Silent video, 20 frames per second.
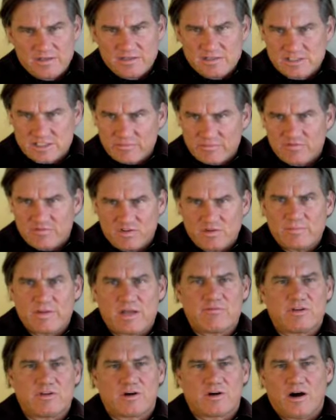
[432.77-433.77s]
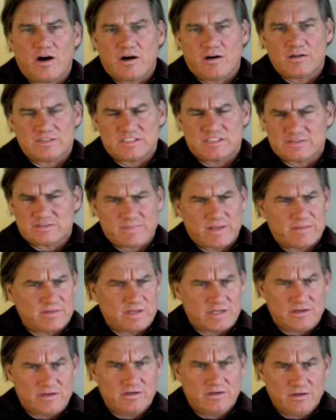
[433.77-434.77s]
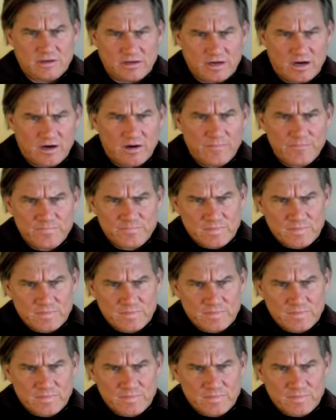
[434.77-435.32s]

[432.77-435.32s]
some of you may recall, just maybe a year ago,